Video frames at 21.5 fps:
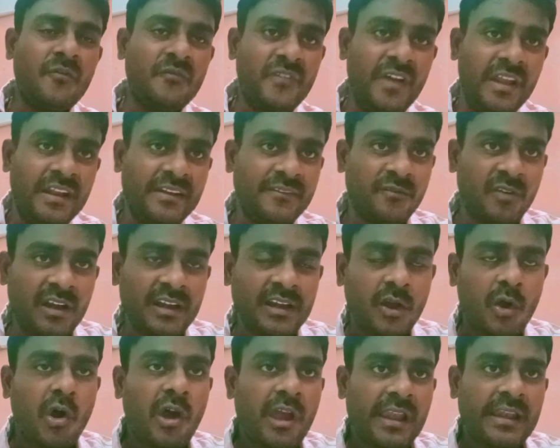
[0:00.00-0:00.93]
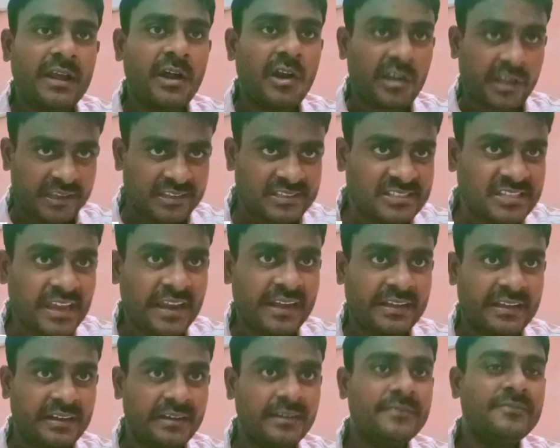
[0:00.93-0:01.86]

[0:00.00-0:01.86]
when one coil got excited,